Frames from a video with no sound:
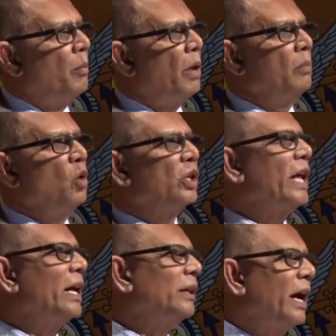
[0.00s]
But more
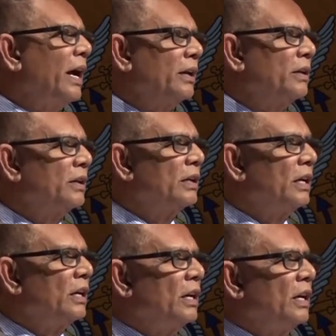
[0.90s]
than that,
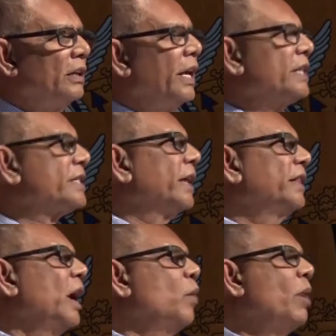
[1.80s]
they
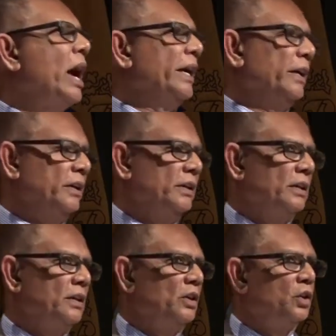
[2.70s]
set their mind
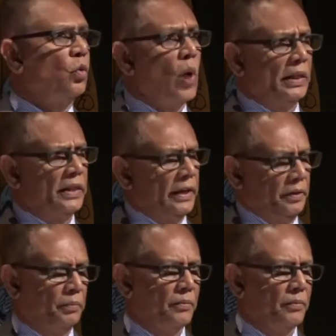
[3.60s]
to one thing.